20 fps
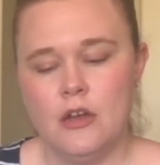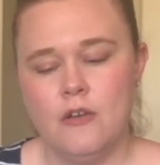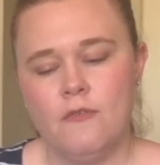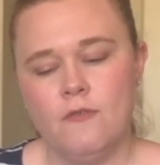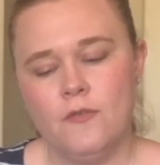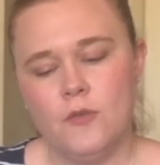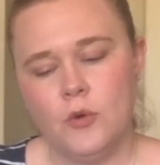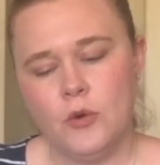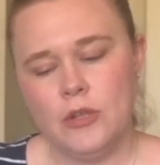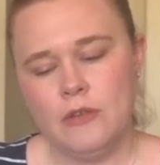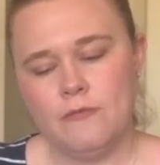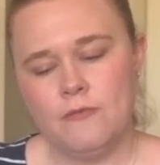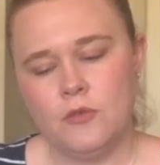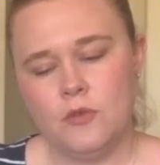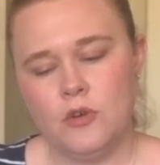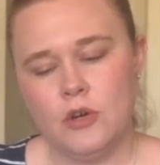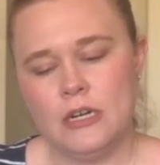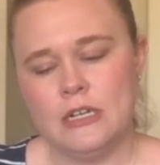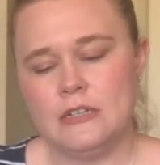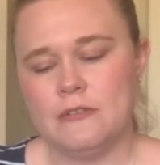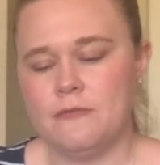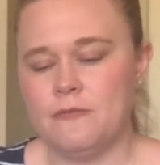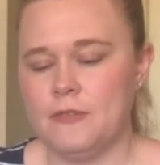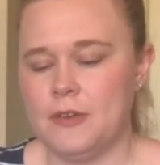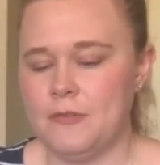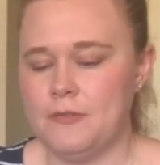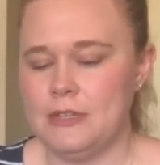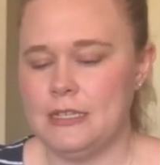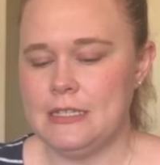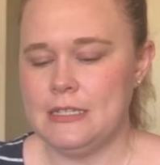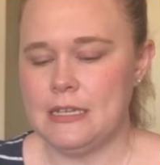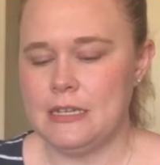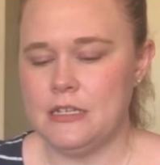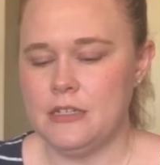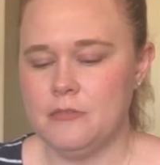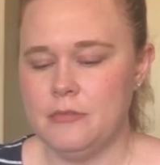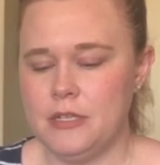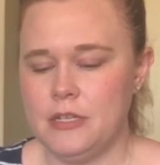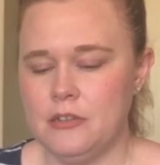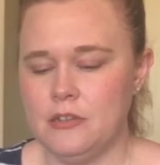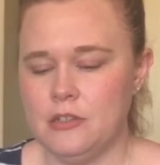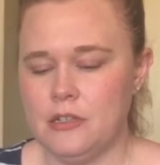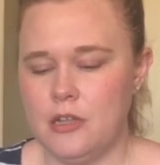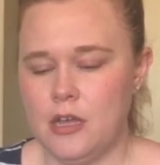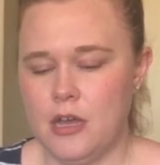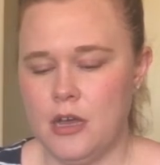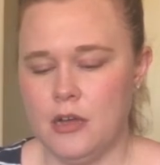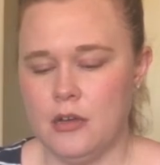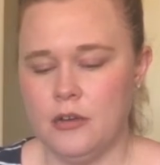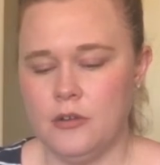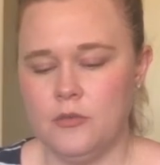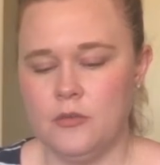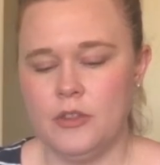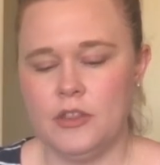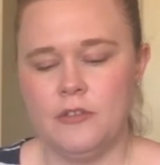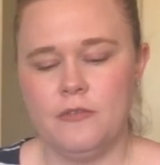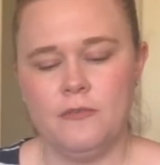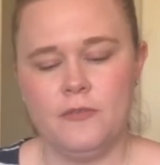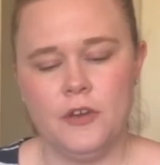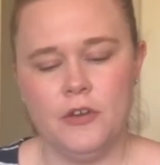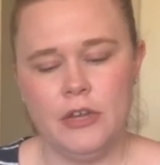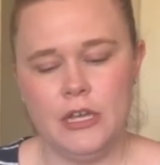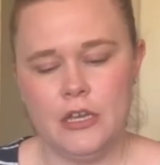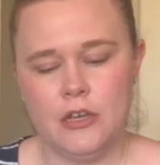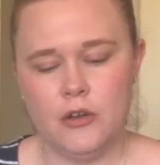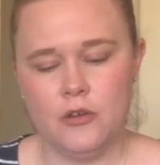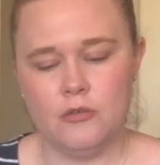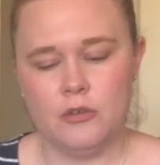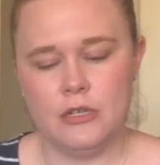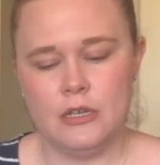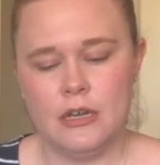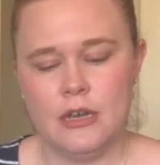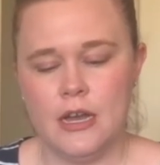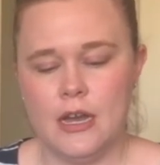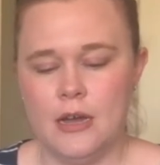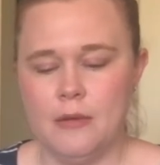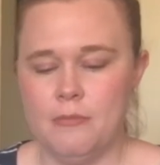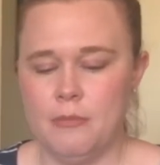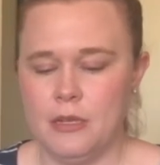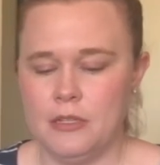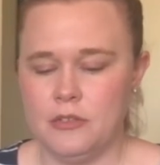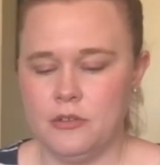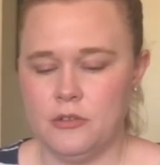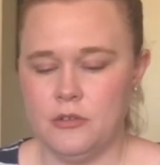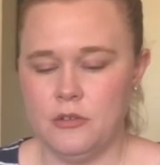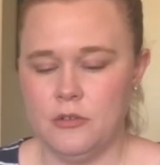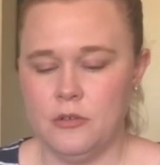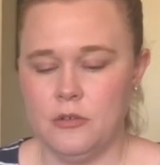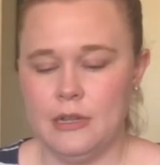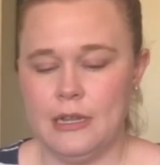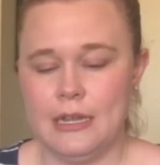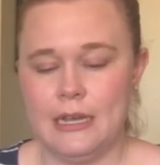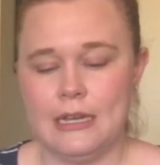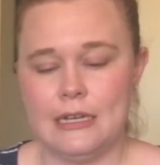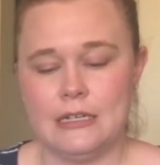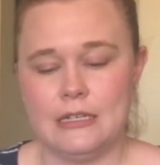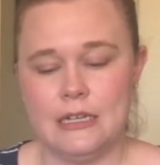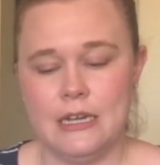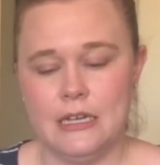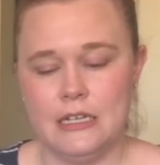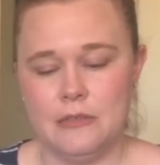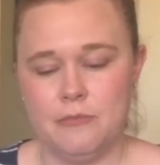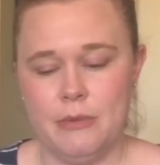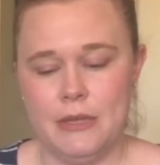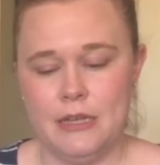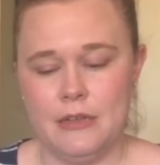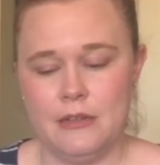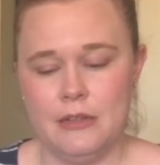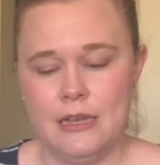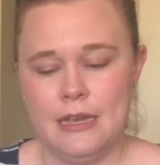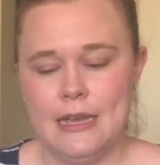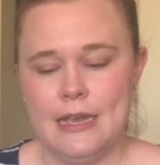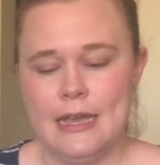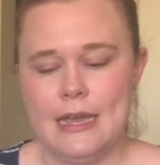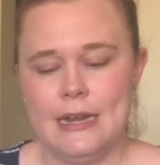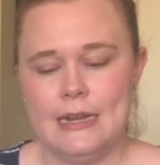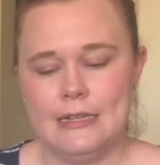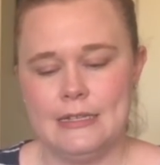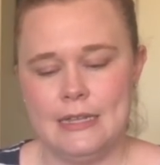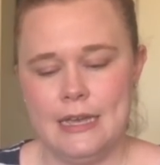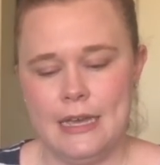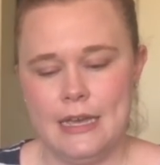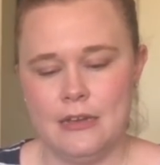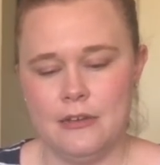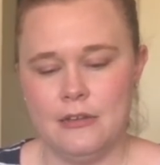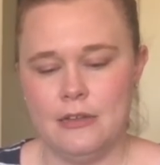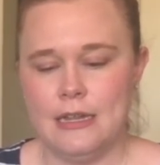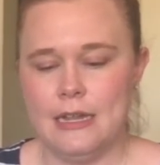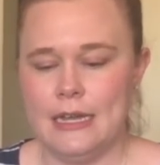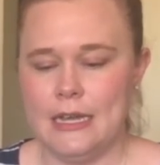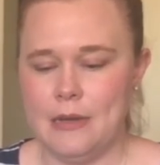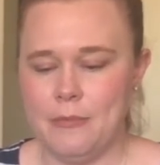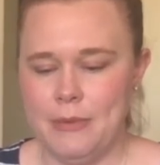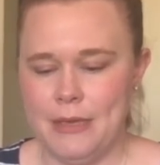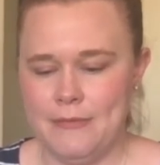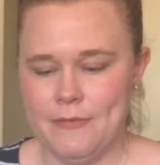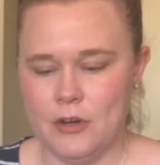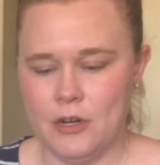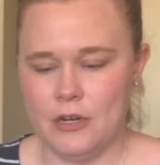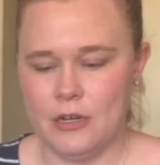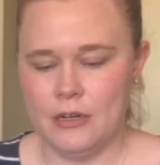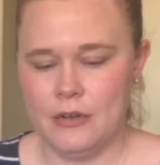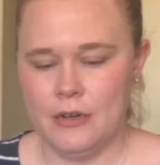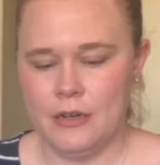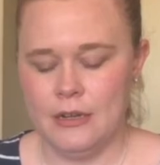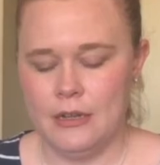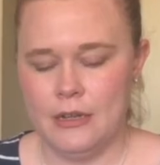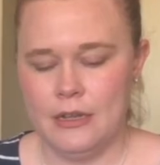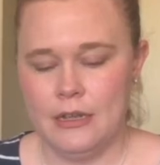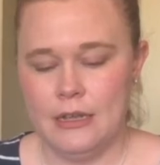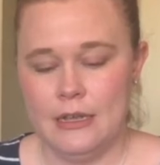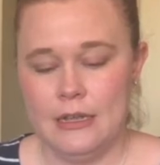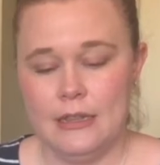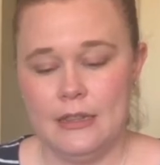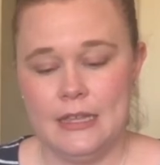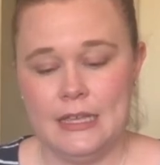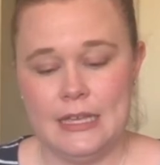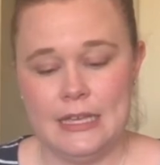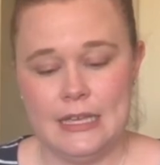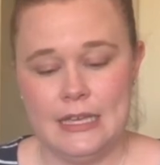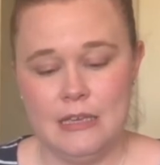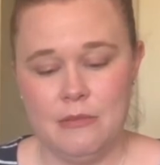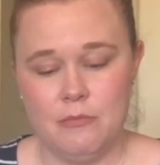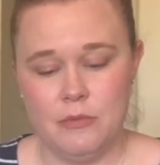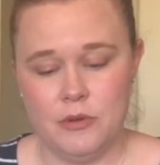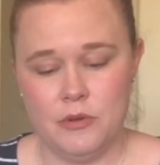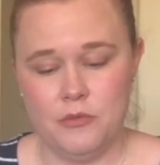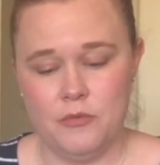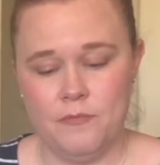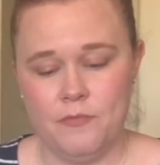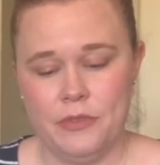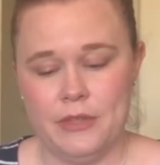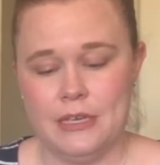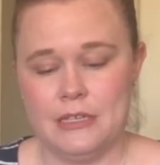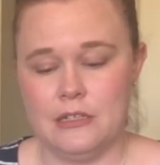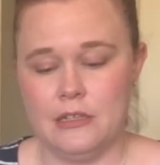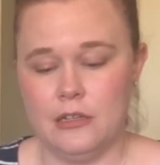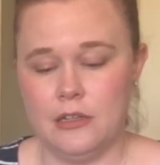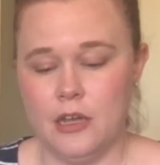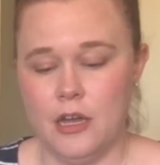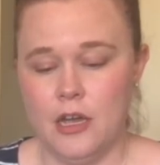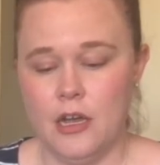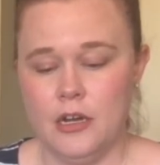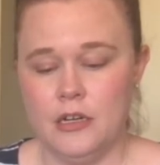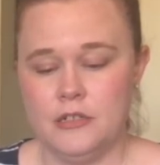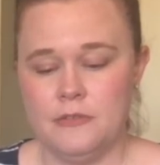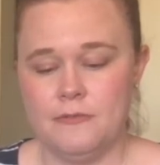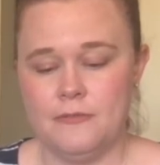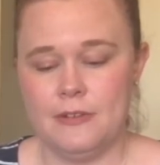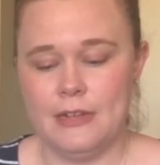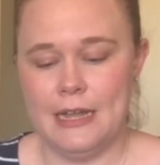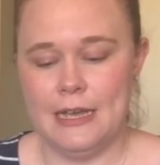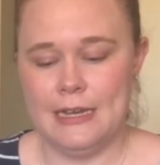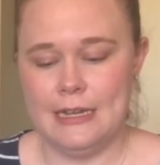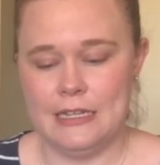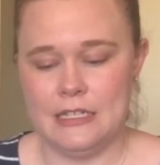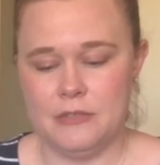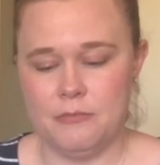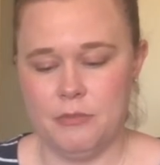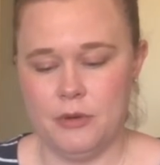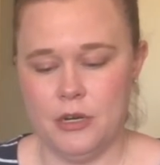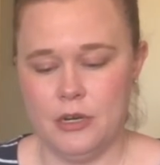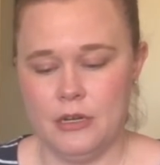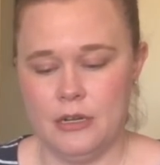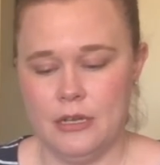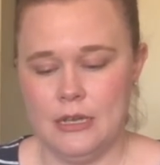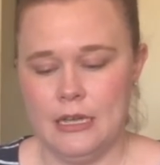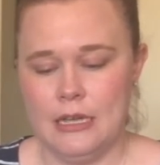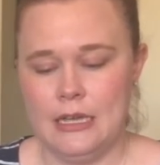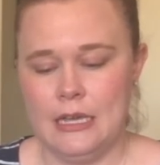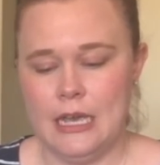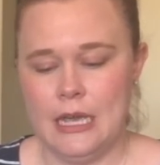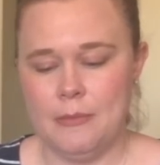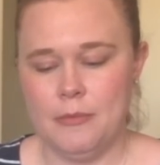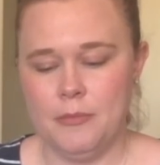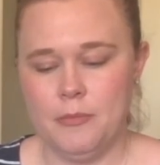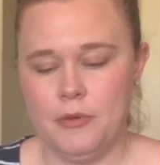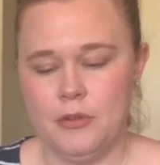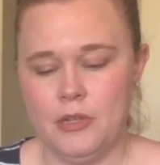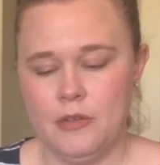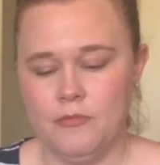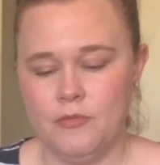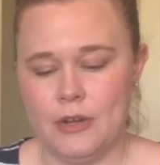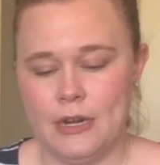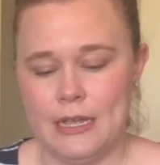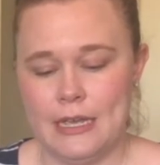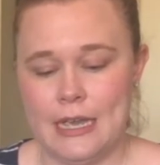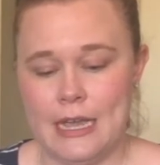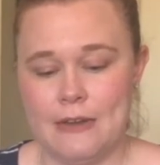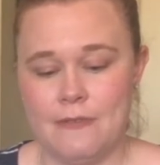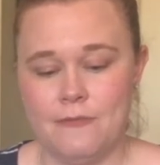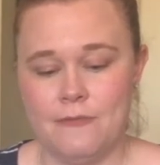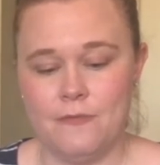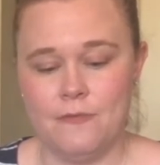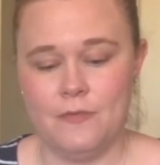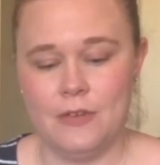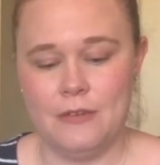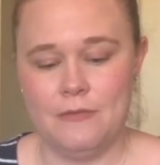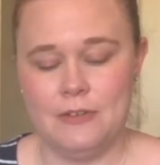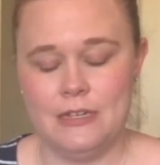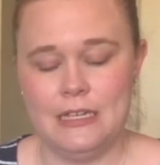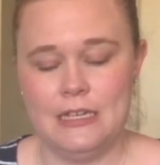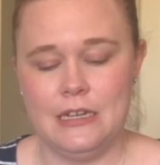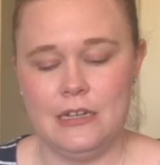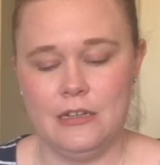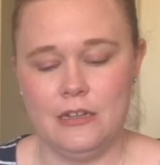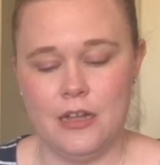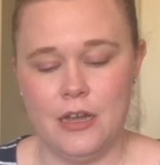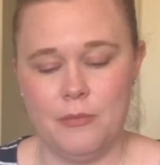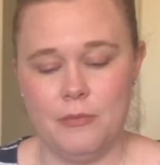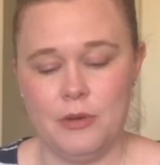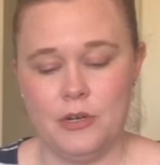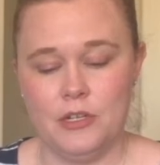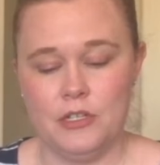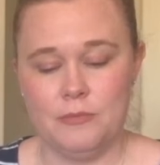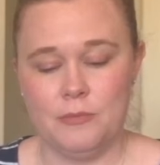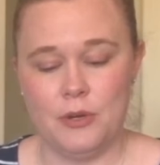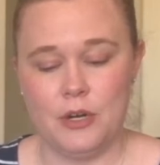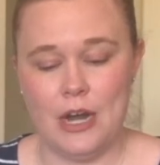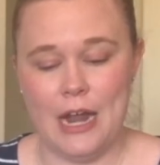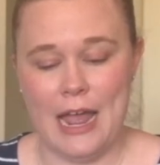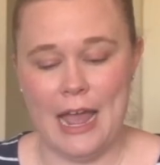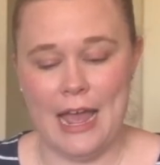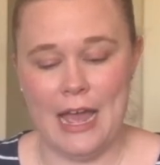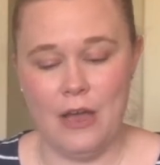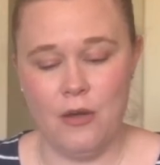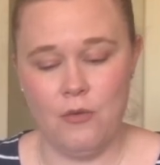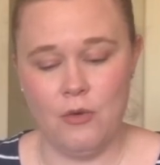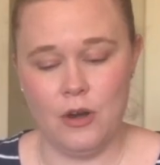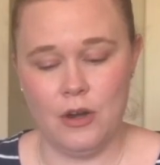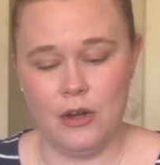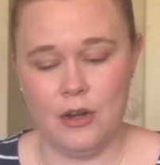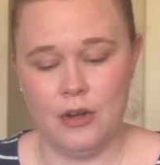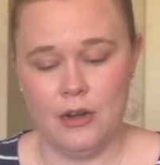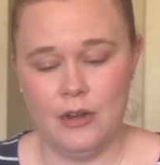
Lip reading: 44 to 50 centimeters long, with a furry coat, a muzzle like a duck's bill, and a tail like a beaver. The emu is a large flightless bird capable of running at 50 kilometers per hour.